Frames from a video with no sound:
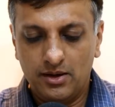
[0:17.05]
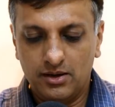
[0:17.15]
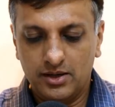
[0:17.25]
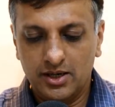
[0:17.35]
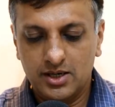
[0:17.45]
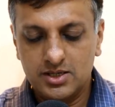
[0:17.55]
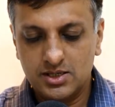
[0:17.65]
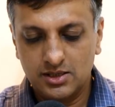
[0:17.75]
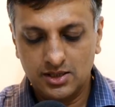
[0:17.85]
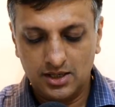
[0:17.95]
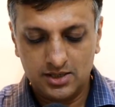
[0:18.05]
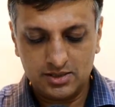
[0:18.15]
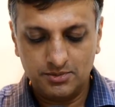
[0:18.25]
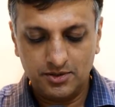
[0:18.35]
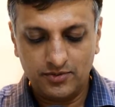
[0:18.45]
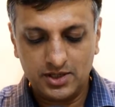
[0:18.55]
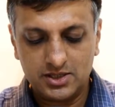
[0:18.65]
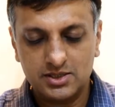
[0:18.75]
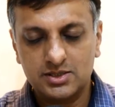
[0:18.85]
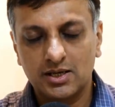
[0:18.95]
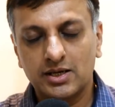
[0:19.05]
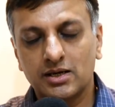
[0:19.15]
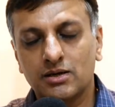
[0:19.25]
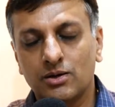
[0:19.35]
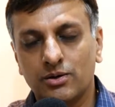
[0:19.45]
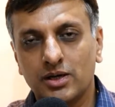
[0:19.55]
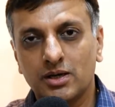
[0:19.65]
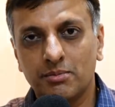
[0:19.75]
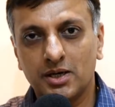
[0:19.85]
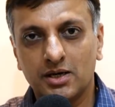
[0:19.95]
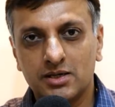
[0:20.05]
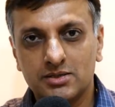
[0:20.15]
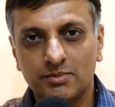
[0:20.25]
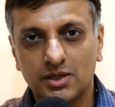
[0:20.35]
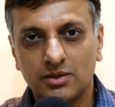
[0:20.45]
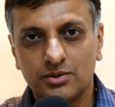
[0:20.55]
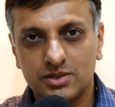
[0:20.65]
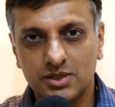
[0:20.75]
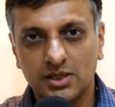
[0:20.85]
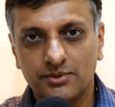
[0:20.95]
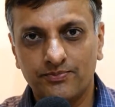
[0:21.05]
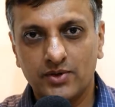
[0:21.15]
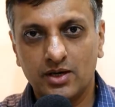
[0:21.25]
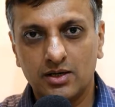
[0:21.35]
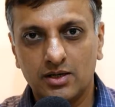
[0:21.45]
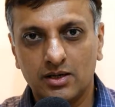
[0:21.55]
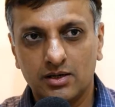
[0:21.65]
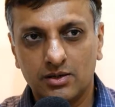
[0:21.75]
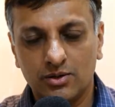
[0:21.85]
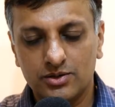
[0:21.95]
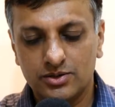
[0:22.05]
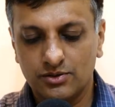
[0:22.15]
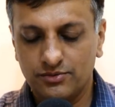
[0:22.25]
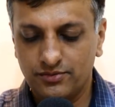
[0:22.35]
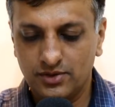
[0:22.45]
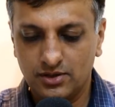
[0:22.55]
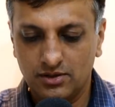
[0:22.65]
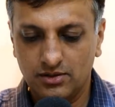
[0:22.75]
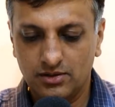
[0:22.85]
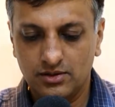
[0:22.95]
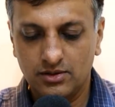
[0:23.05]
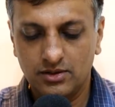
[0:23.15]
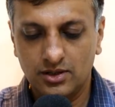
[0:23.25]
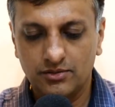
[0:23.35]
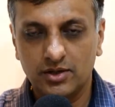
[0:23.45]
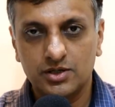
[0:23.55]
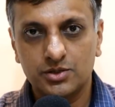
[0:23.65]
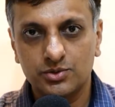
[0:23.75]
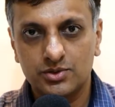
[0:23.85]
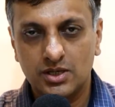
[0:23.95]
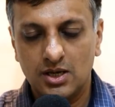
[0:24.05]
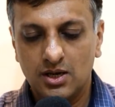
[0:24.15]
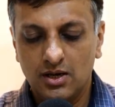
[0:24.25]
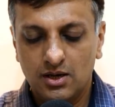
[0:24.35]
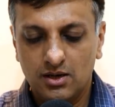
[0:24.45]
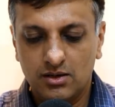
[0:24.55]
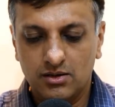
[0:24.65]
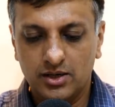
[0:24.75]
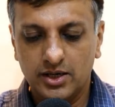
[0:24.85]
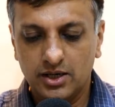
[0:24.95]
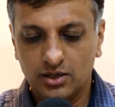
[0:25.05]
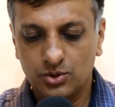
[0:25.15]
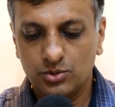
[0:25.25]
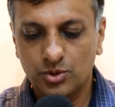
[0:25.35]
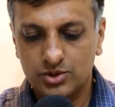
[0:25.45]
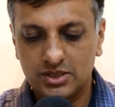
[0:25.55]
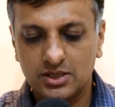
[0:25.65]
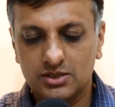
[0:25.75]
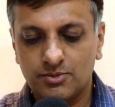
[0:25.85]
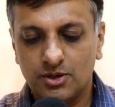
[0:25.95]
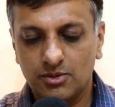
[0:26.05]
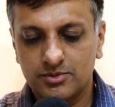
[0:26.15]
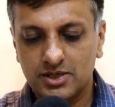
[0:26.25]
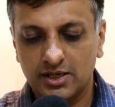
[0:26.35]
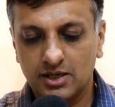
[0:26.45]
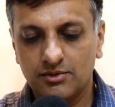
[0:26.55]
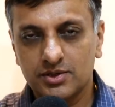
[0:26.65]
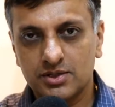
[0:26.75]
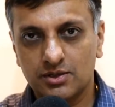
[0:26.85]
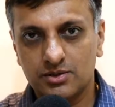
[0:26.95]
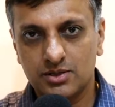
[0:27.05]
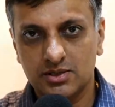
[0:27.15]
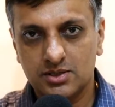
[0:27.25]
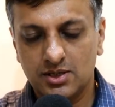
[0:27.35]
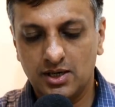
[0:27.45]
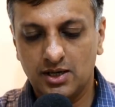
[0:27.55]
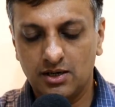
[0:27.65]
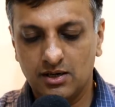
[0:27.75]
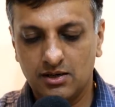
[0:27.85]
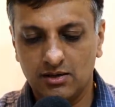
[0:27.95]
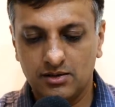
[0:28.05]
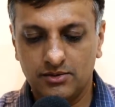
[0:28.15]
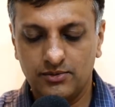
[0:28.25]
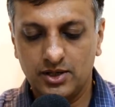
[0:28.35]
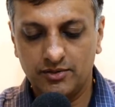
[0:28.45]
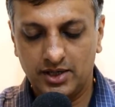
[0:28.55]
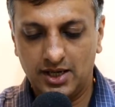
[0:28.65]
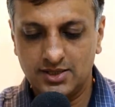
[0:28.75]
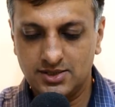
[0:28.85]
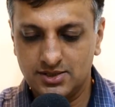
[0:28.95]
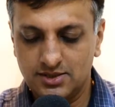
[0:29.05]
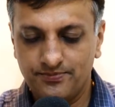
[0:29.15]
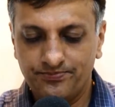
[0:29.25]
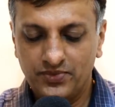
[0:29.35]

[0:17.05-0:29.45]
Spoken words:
In addition, there are some infections like chronic hepatitis B or C, and they are a cause of liver issues, leading to more serious problems like liver cirrhosis and liver cancers.